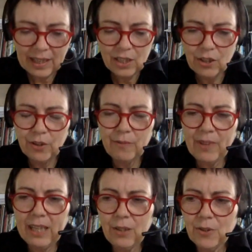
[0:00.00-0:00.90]
you know, the
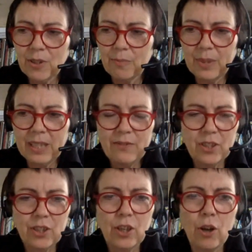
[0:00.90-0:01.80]
values and beliefs
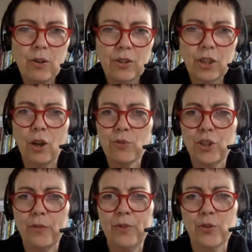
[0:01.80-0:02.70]
and the culture
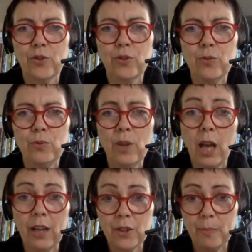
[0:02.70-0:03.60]
of your school
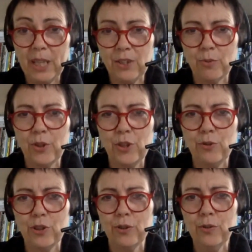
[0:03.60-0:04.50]
underpins what you
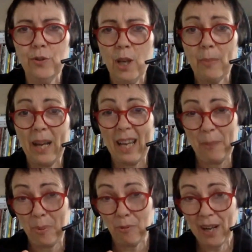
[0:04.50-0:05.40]
do. But at a
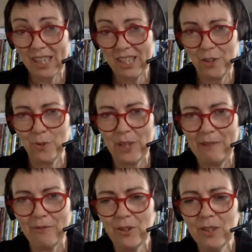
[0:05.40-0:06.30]
practical
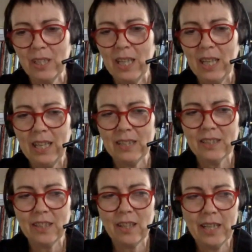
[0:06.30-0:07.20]
level, it's
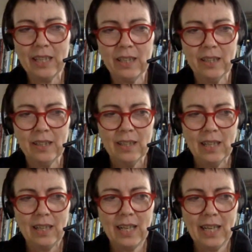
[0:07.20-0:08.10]
like,
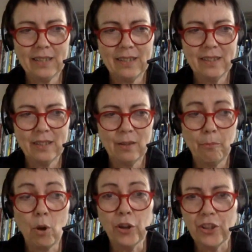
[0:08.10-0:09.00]
let's
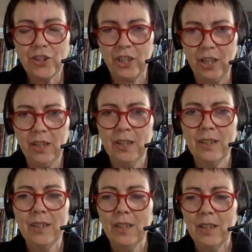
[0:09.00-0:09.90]
monitor
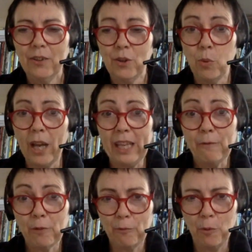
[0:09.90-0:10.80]
the
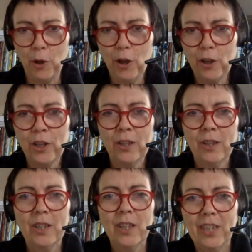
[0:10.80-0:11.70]
wave of work
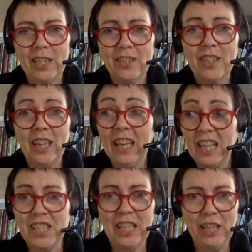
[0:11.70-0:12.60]
that is
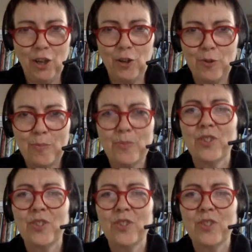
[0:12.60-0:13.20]
hitting homes.